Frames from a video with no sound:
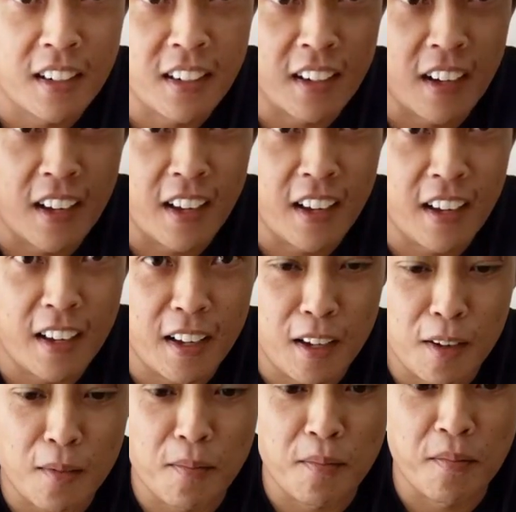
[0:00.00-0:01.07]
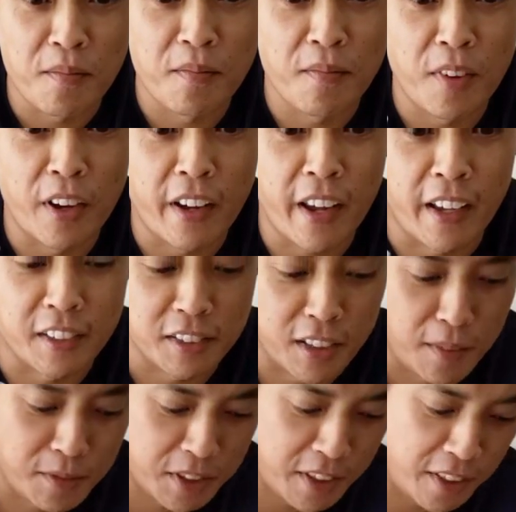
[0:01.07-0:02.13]
Okay, so
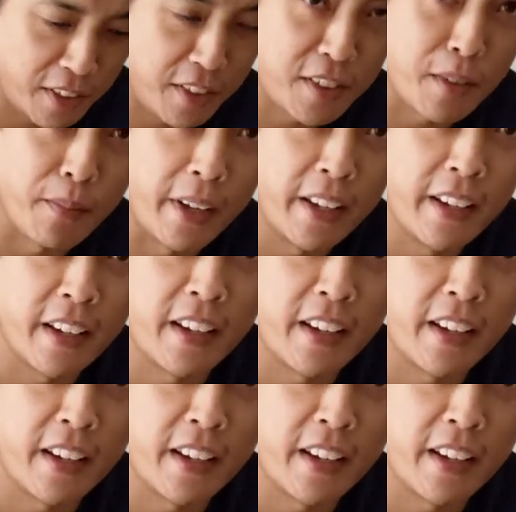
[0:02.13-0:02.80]
I'm just going to do some ink.